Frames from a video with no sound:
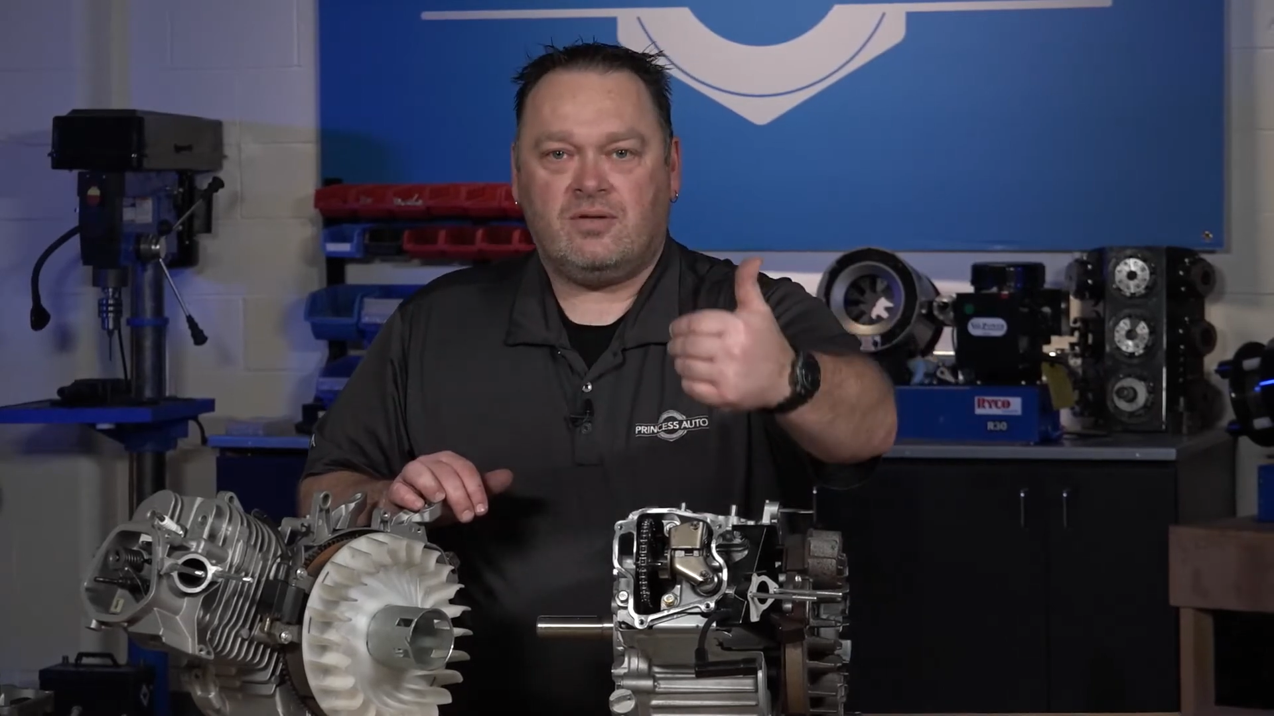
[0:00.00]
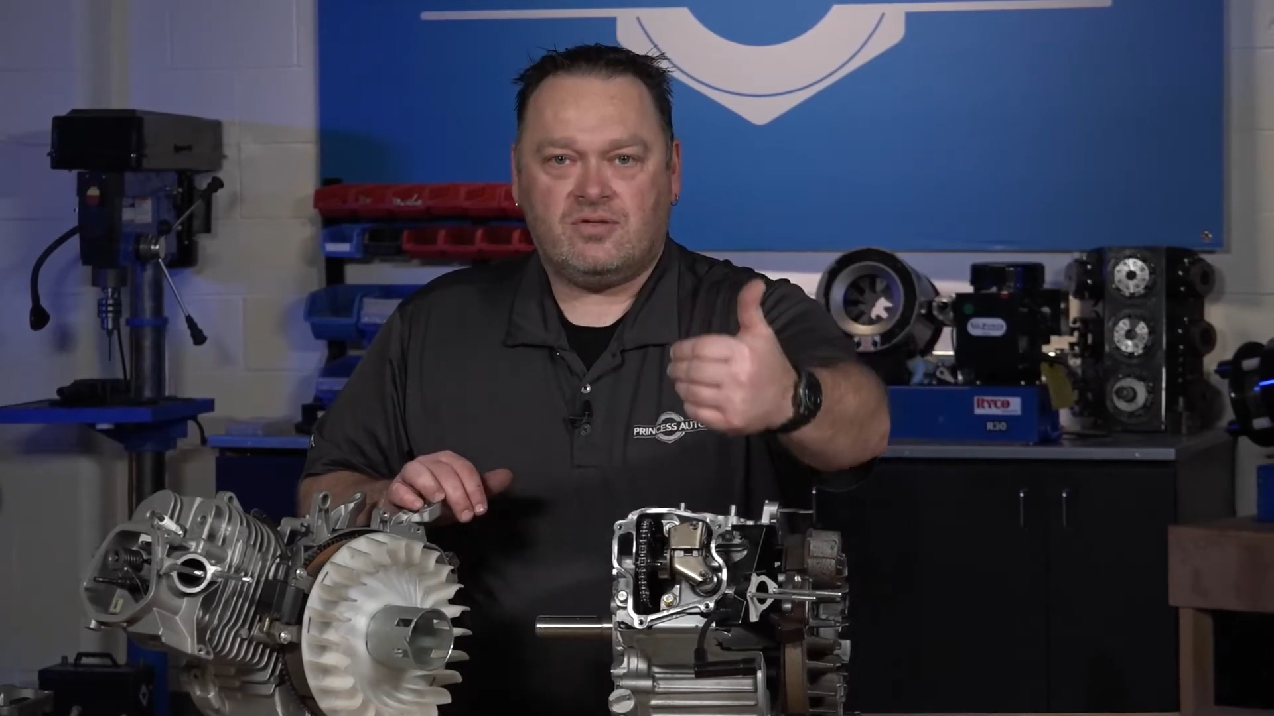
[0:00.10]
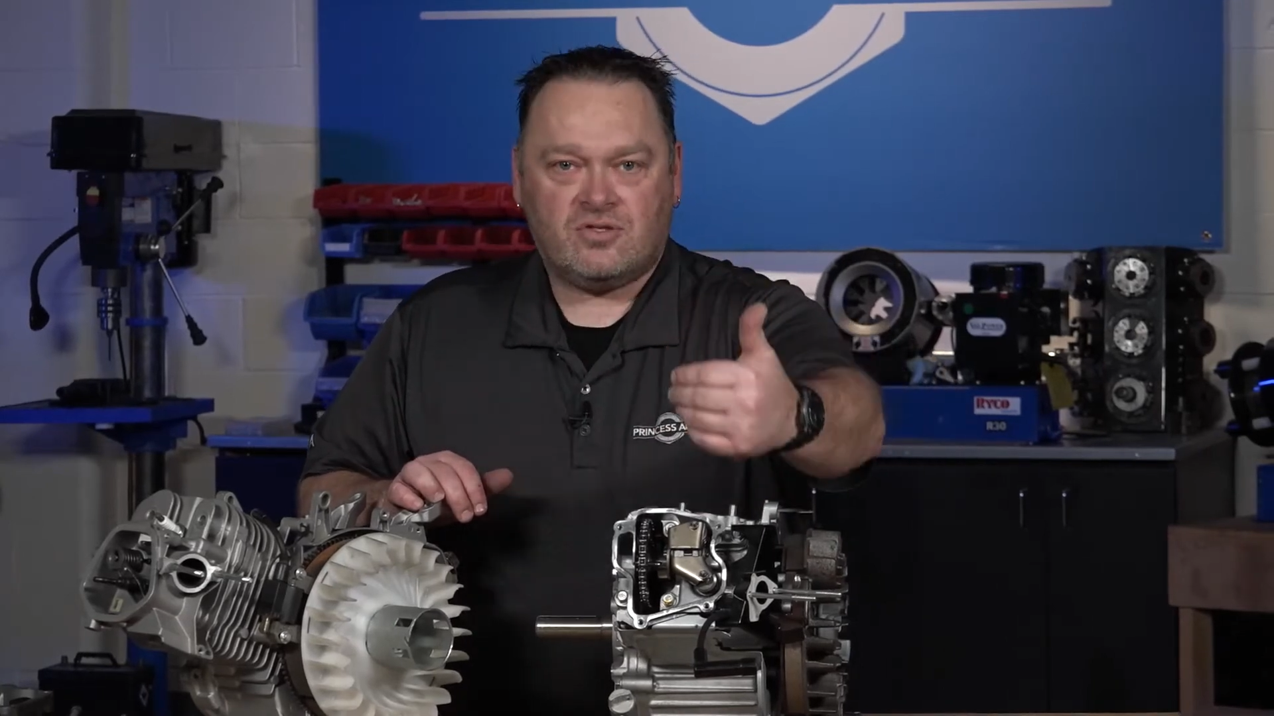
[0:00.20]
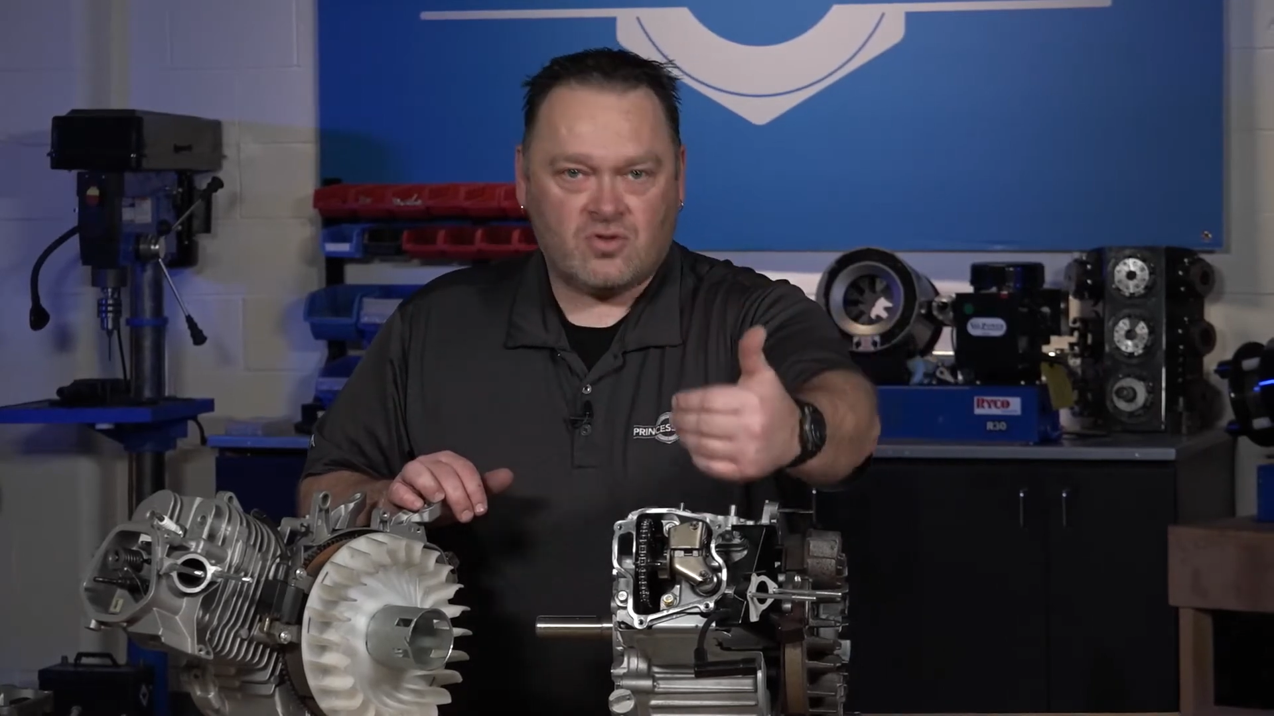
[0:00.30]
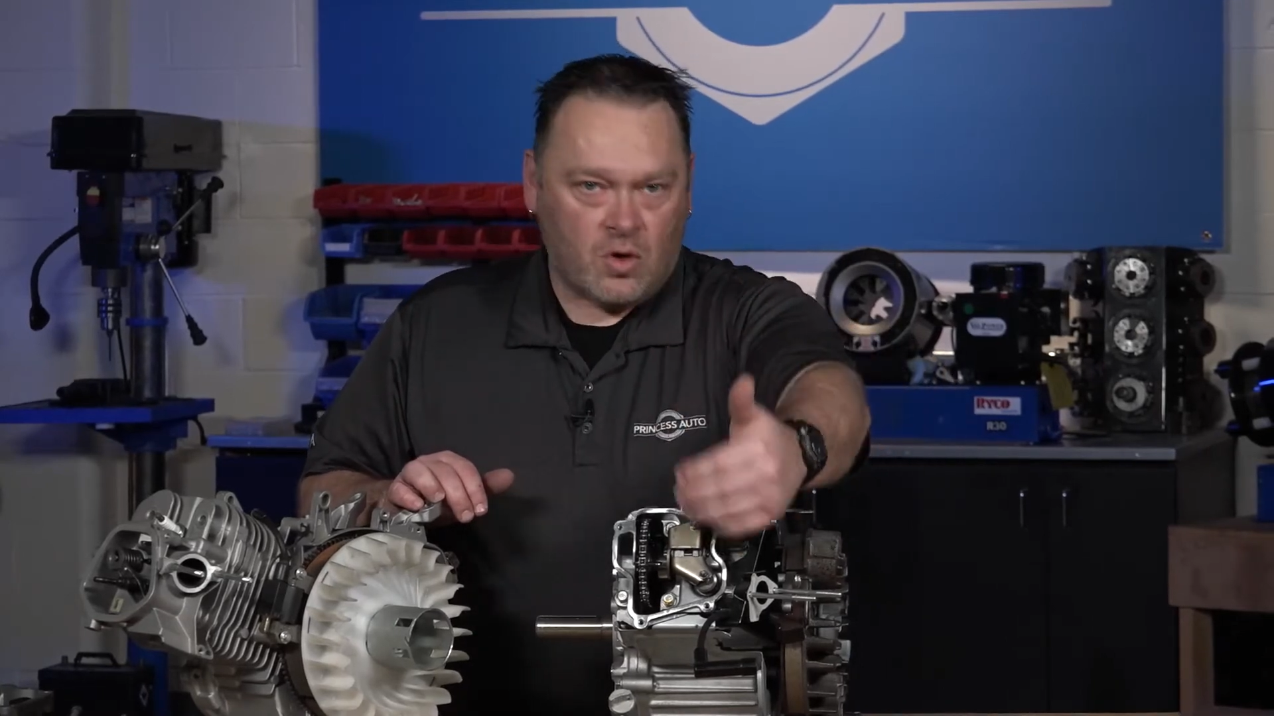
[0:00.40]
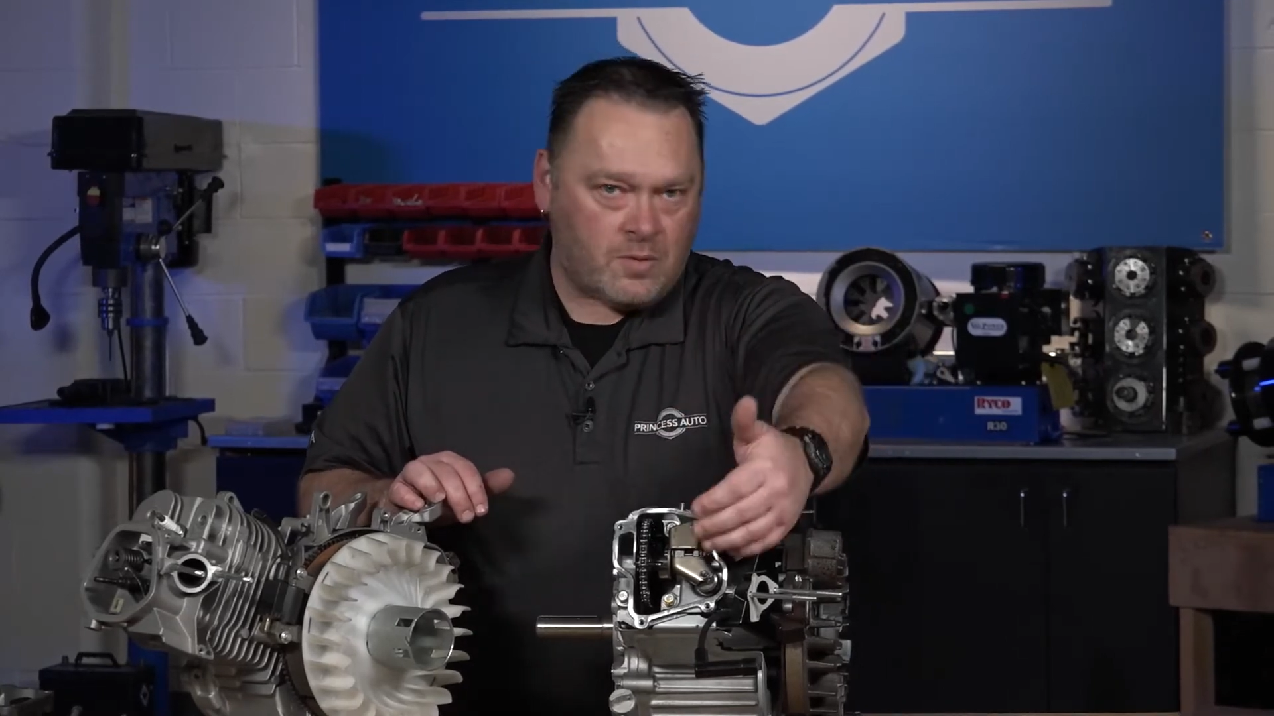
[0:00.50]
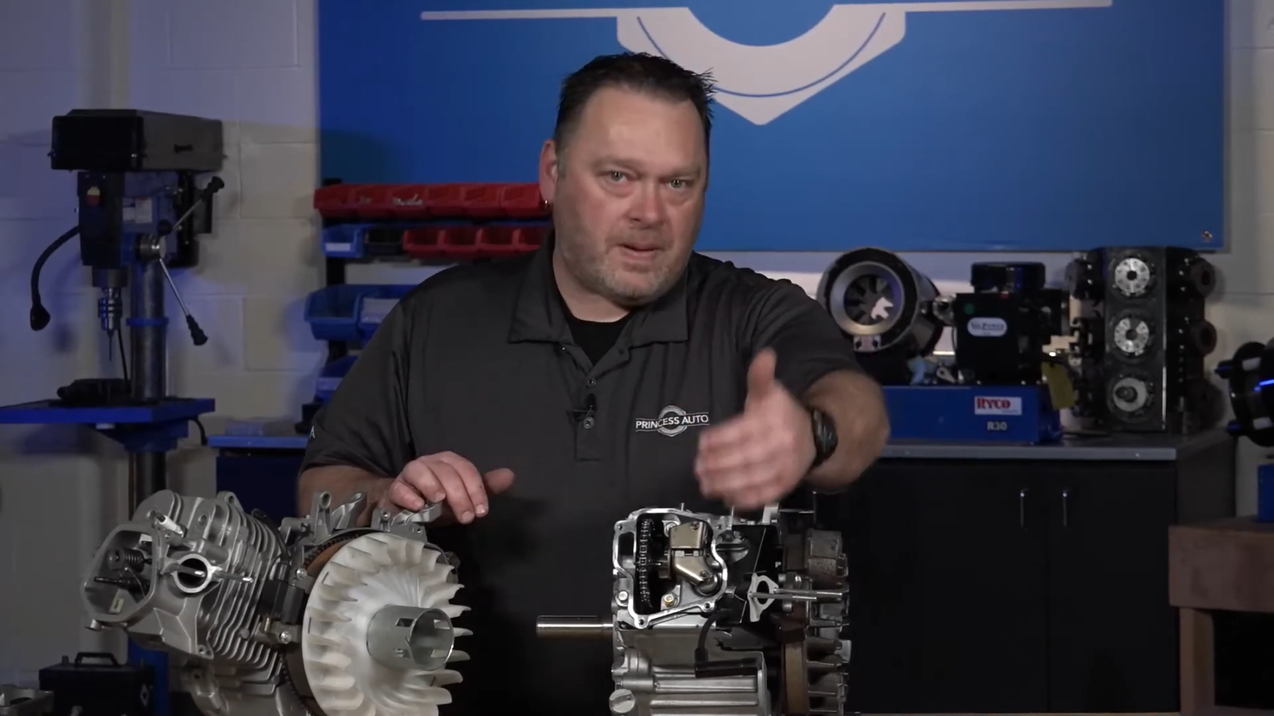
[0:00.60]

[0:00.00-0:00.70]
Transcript: stroke